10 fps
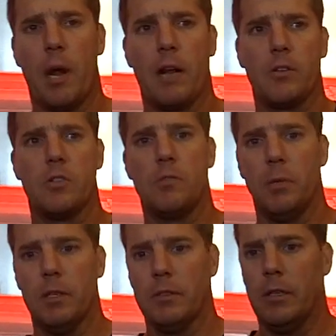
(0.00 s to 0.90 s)
practices,
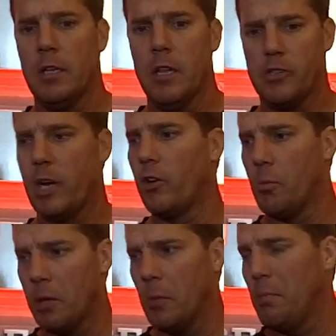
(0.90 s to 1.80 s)
but
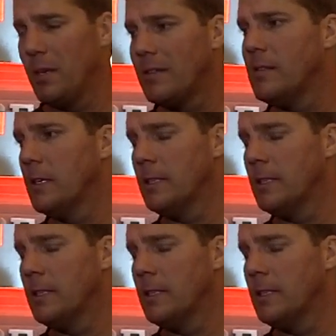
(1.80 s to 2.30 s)
Saturday will be a big